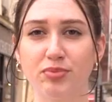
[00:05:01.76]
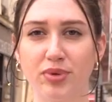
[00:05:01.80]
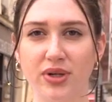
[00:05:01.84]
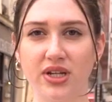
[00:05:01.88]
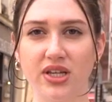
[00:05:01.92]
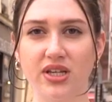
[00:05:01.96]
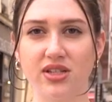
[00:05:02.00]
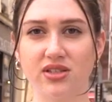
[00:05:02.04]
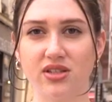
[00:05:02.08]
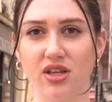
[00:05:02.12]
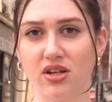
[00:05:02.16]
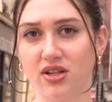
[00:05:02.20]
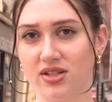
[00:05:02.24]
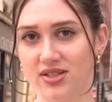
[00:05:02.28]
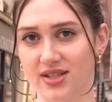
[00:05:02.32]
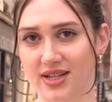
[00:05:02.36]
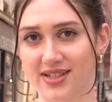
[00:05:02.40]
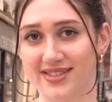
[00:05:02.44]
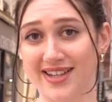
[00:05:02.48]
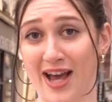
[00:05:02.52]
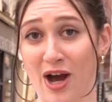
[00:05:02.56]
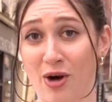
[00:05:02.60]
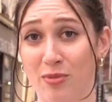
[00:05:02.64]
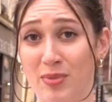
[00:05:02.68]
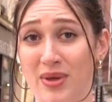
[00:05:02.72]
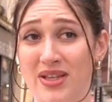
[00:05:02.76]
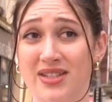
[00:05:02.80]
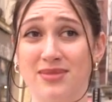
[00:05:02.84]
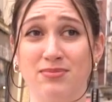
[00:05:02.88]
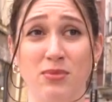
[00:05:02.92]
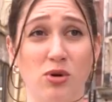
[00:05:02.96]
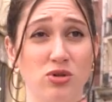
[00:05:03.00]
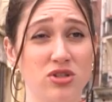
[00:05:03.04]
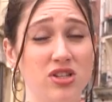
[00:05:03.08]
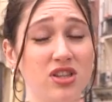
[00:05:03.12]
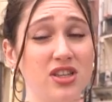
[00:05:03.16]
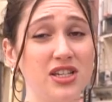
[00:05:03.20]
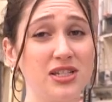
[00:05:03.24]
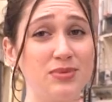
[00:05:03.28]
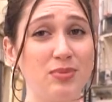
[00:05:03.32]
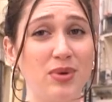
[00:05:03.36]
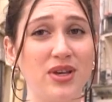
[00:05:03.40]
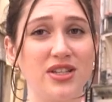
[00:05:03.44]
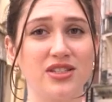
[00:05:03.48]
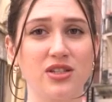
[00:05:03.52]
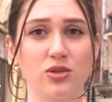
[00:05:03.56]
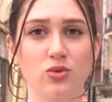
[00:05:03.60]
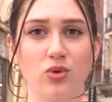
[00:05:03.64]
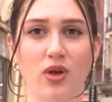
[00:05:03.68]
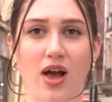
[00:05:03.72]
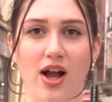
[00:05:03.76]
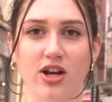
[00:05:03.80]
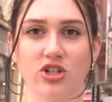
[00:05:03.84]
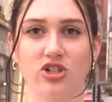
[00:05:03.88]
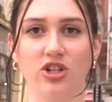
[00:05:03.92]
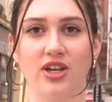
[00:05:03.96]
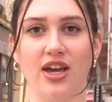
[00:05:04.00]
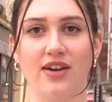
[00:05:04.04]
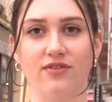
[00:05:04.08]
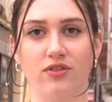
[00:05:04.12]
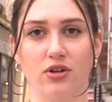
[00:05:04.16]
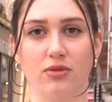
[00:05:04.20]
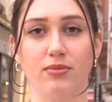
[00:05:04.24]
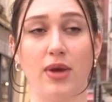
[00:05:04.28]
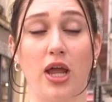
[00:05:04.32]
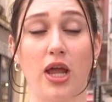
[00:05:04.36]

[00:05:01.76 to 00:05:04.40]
pretty easy to suss out because most of these places will actually have their